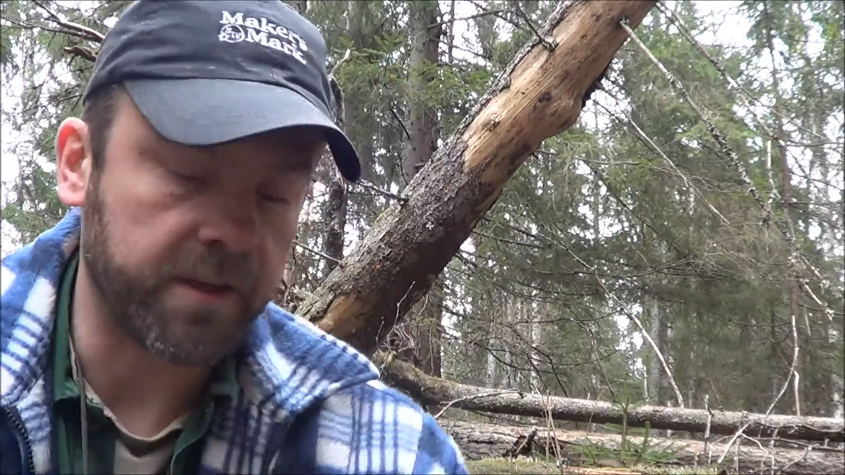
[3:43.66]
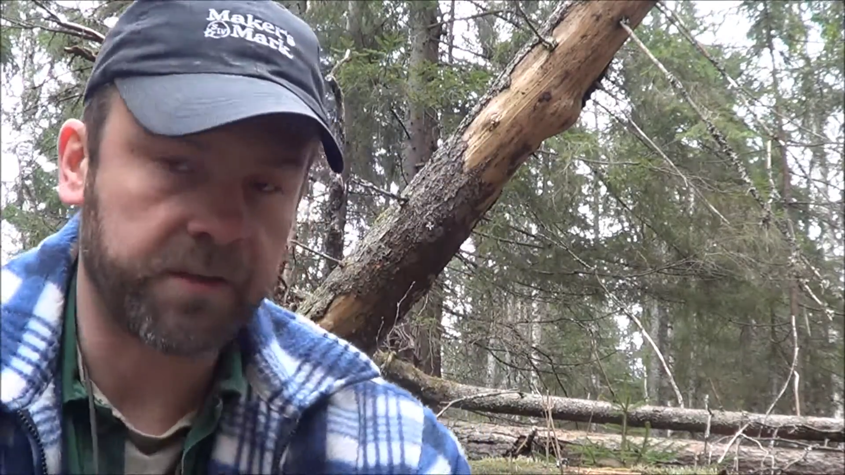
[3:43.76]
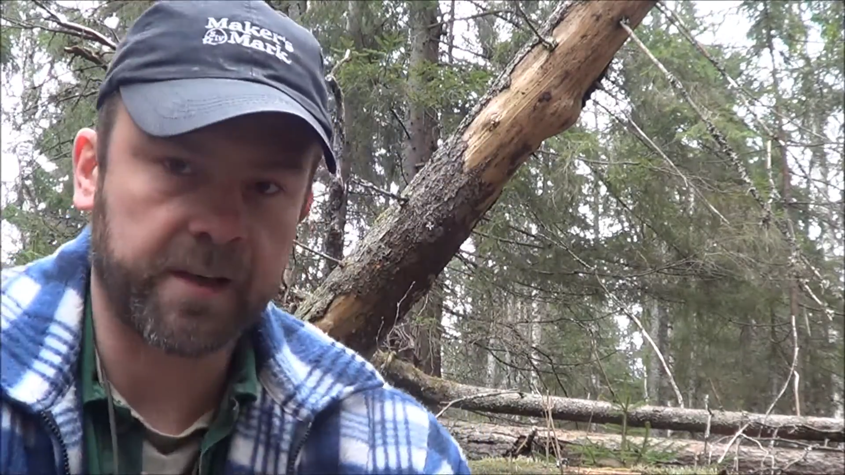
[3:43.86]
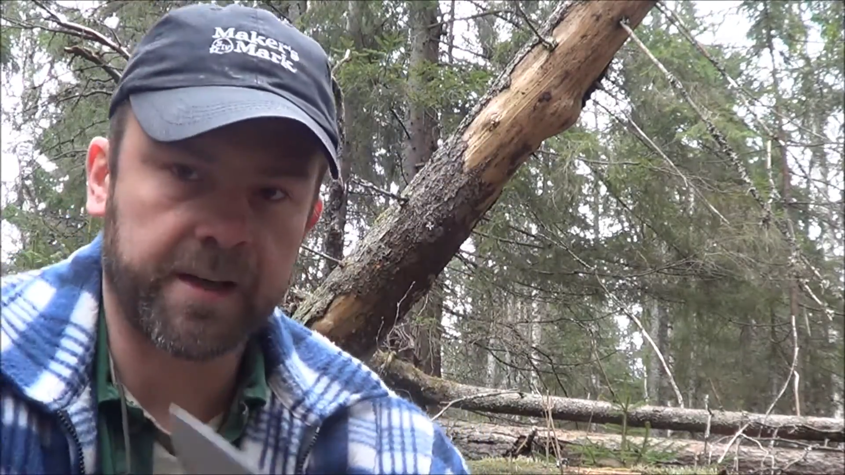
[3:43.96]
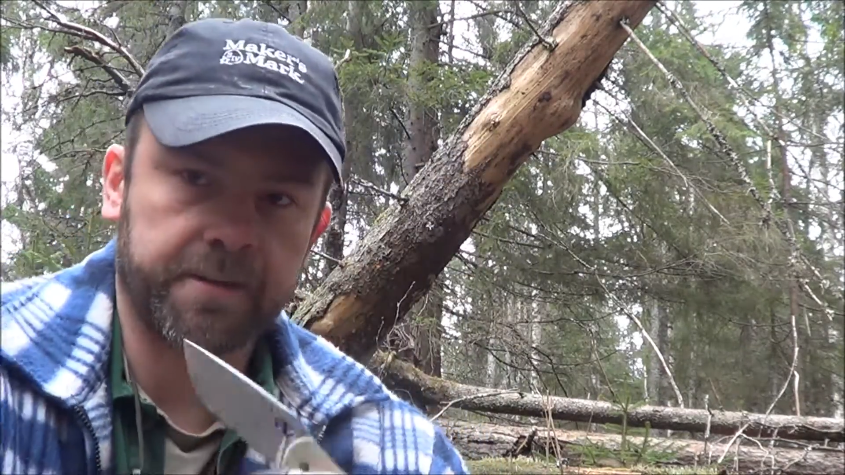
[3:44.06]

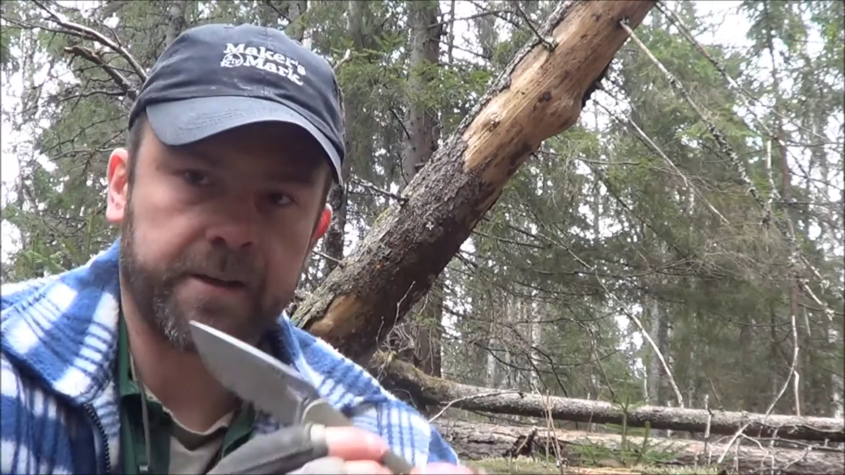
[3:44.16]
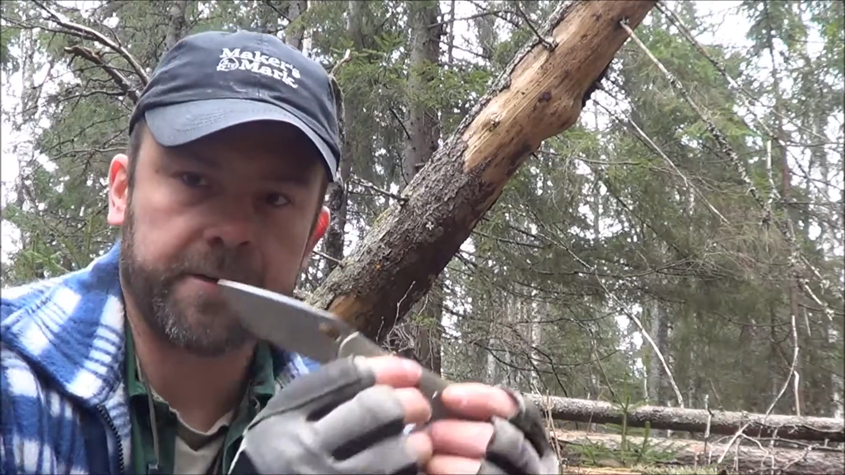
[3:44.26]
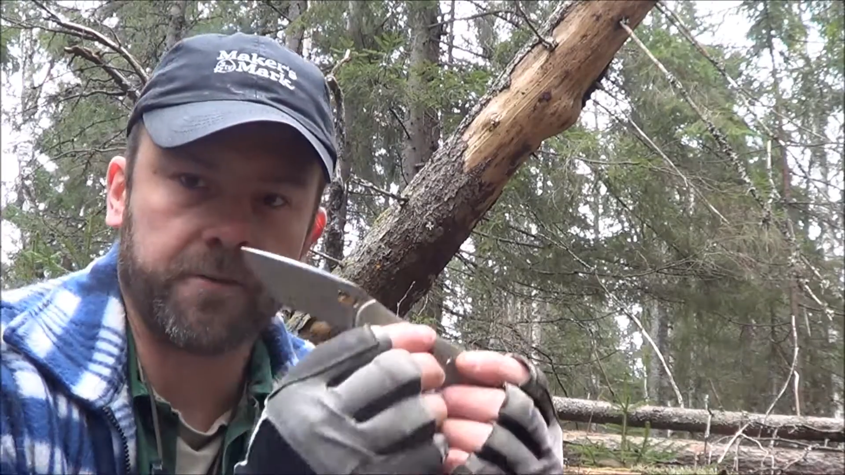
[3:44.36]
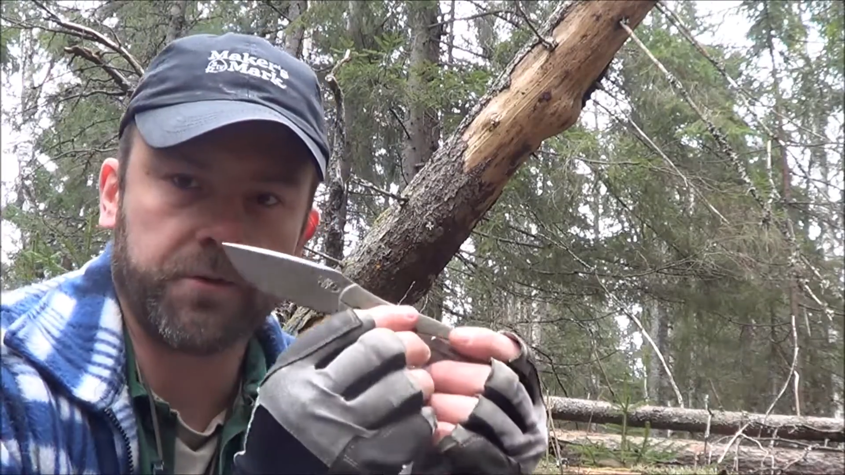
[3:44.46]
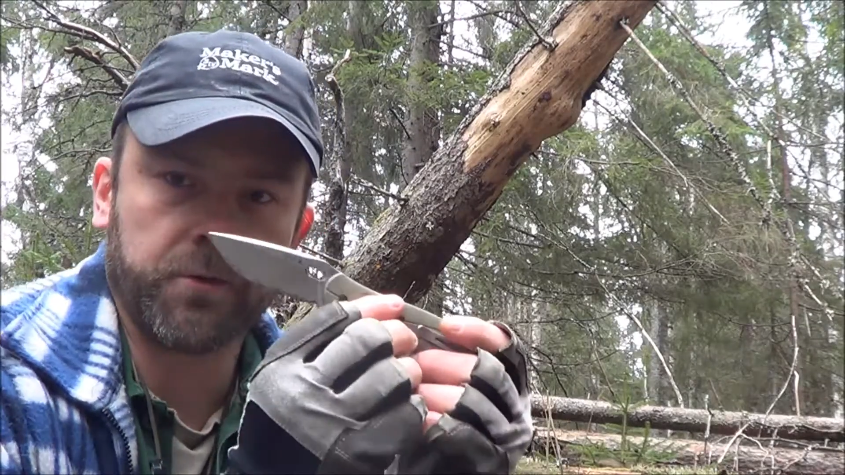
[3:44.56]
This
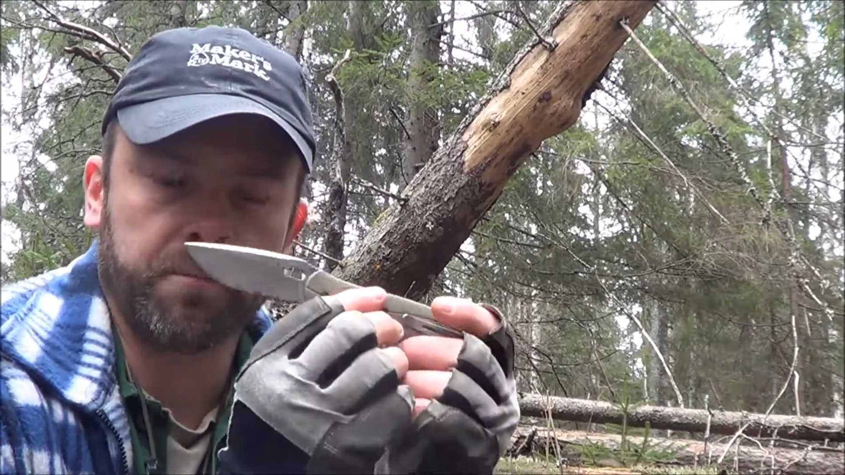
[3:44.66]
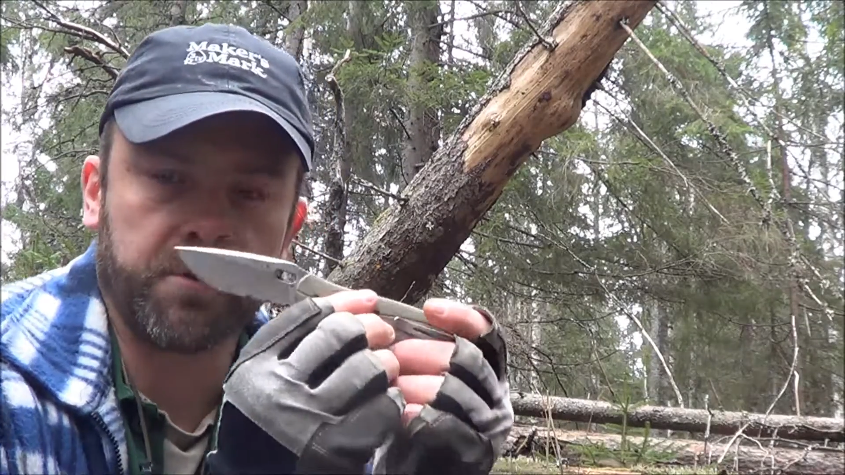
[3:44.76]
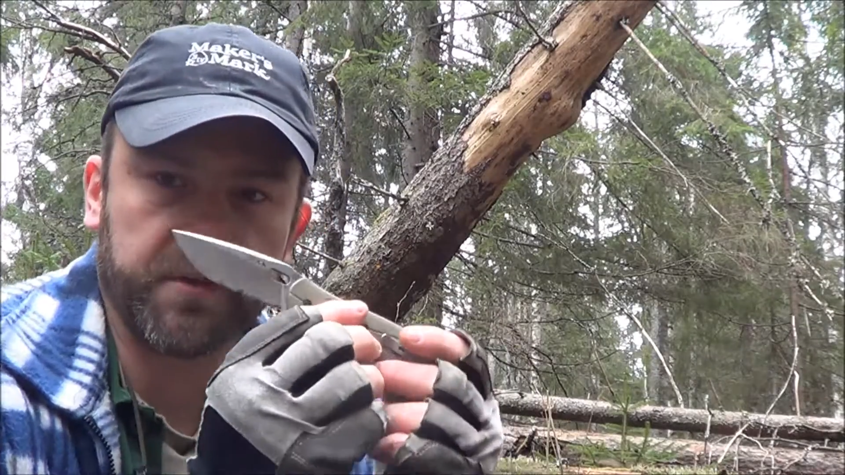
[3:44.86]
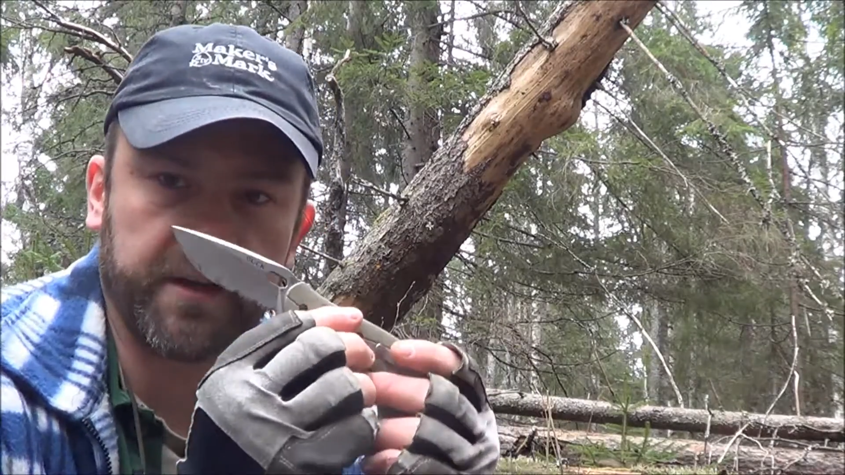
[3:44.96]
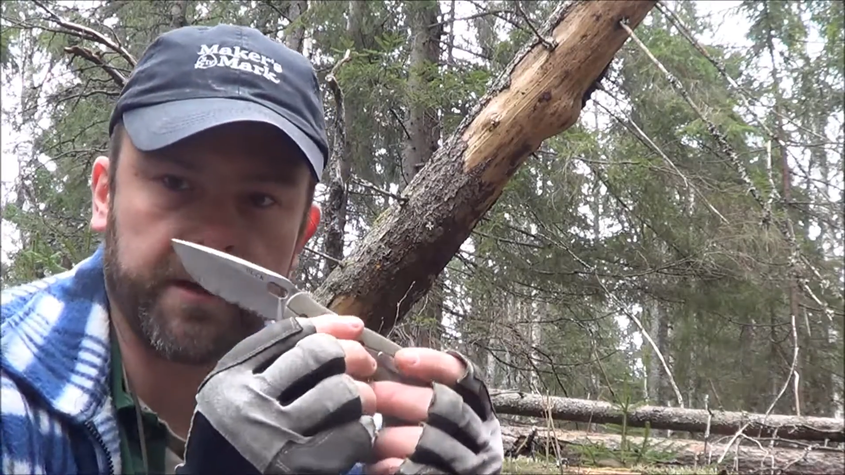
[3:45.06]
have a super
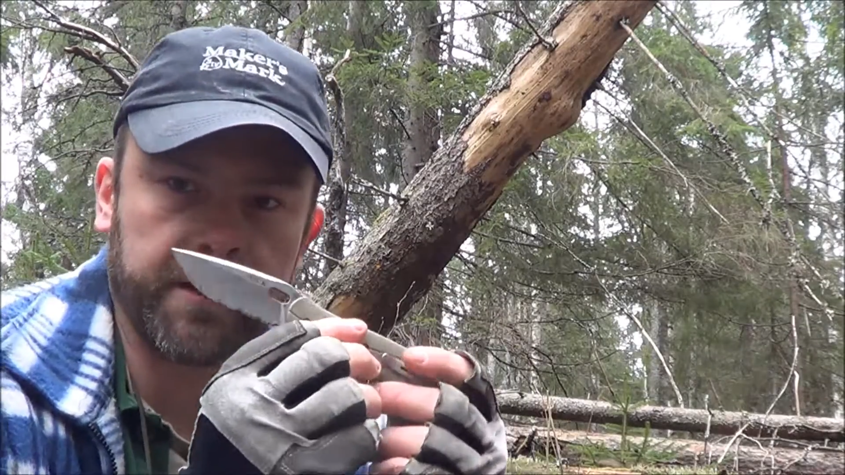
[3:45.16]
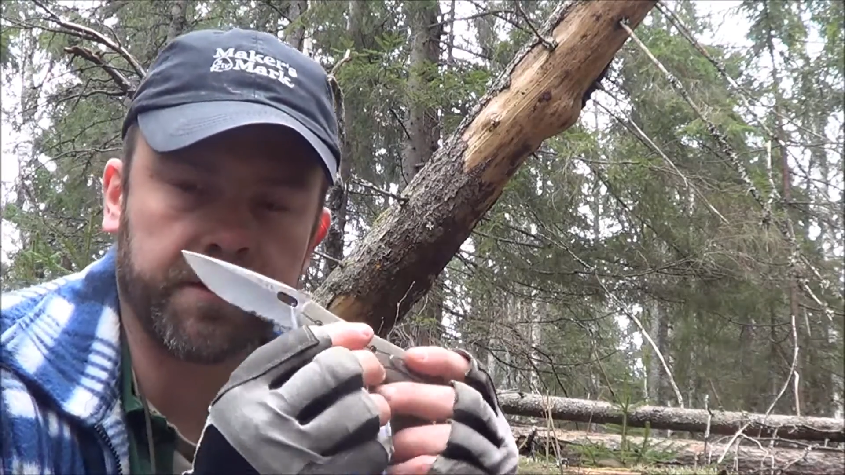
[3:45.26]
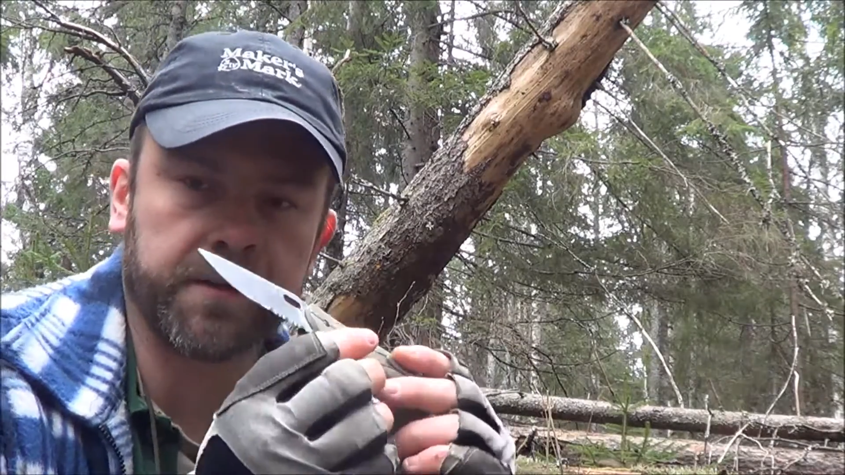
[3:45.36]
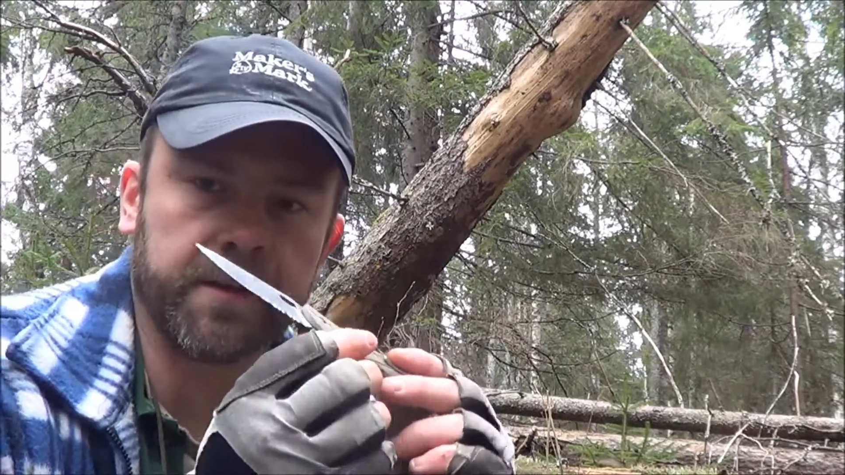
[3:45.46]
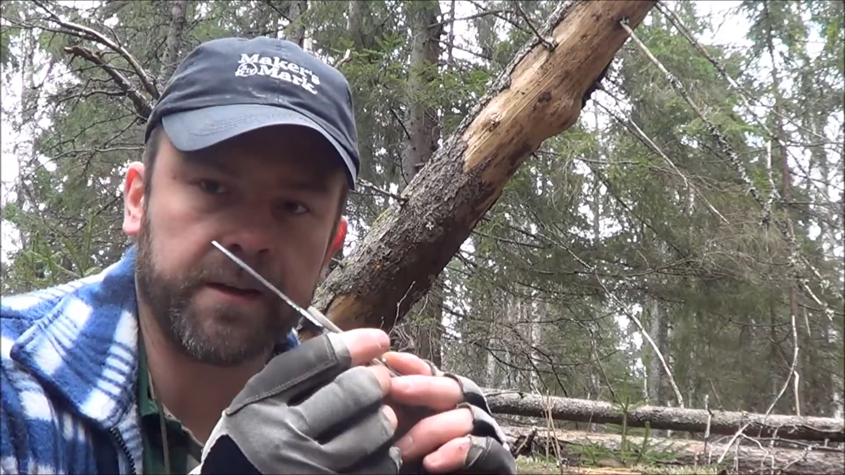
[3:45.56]
steel in
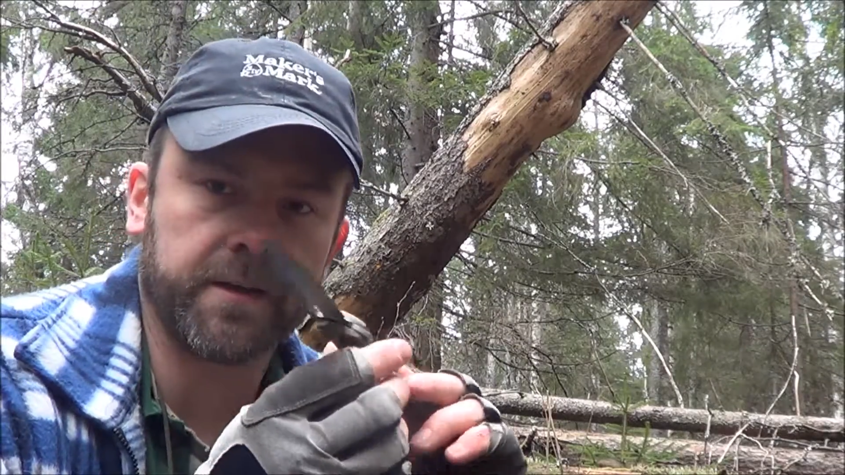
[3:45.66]
it.